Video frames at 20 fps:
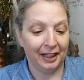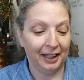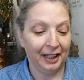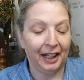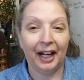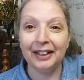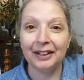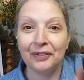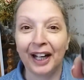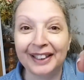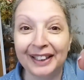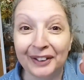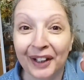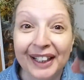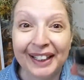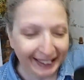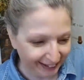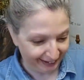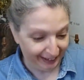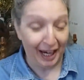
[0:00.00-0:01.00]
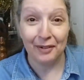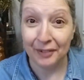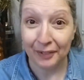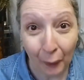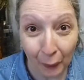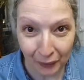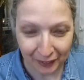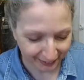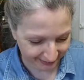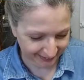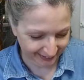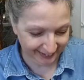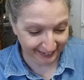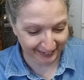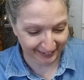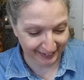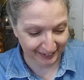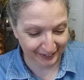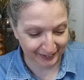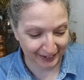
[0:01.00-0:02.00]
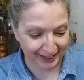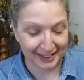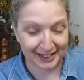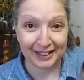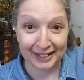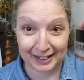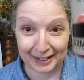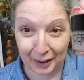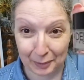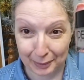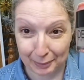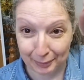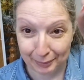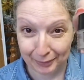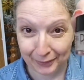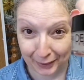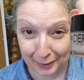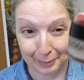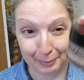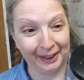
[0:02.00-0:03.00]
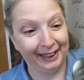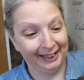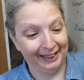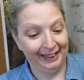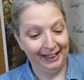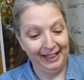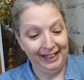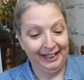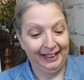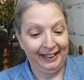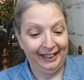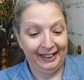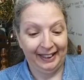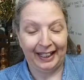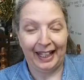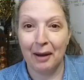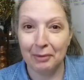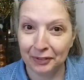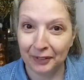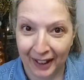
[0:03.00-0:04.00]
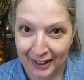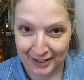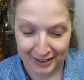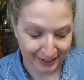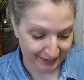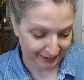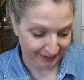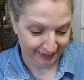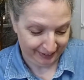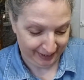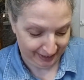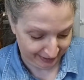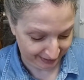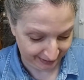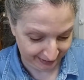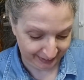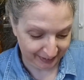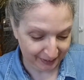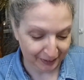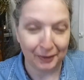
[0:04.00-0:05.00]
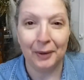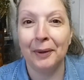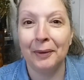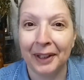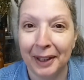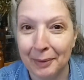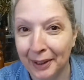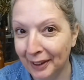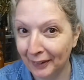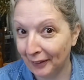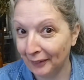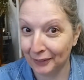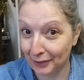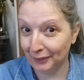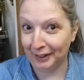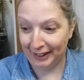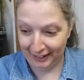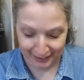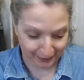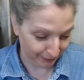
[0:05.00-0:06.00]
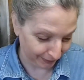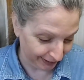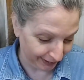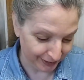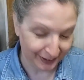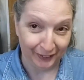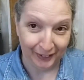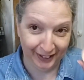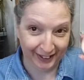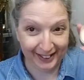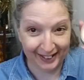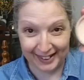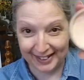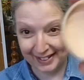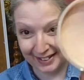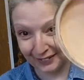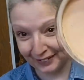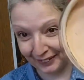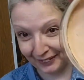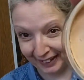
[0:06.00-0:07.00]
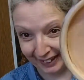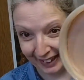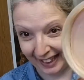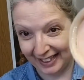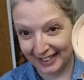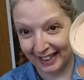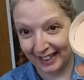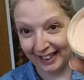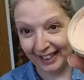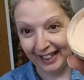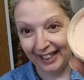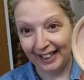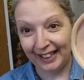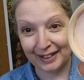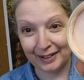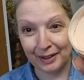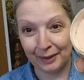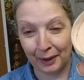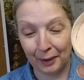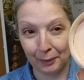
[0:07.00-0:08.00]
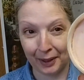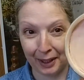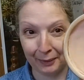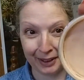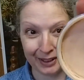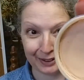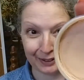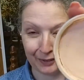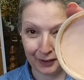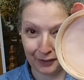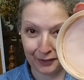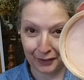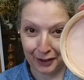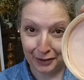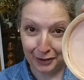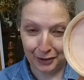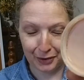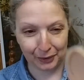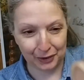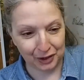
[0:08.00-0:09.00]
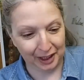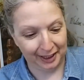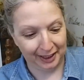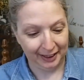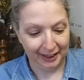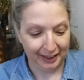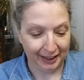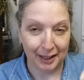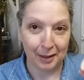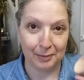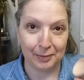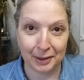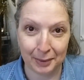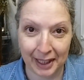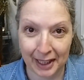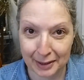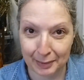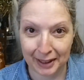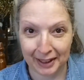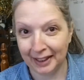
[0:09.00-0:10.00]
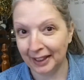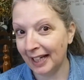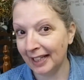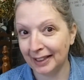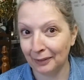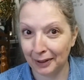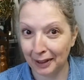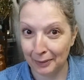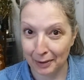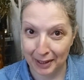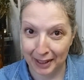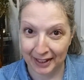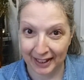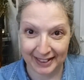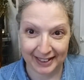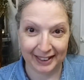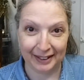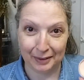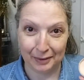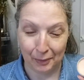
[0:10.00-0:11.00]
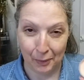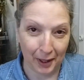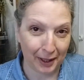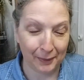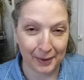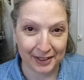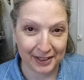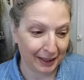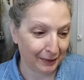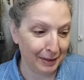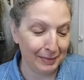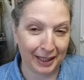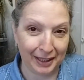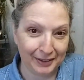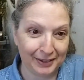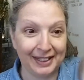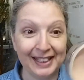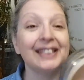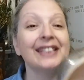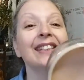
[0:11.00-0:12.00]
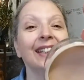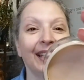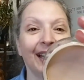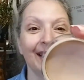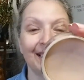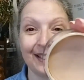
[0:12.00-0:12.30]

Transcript: Hide the fact that you're ugly and bold with this Derma Blend camouflage. Yes, we wouldn't want anybody to know how truly hideous we really are. So this is a really light shade. It's what I would consider a very neutral shade. Somebody asked me in the last Get Ready With Me that I did what it was, that cream that I used. This is it, guys.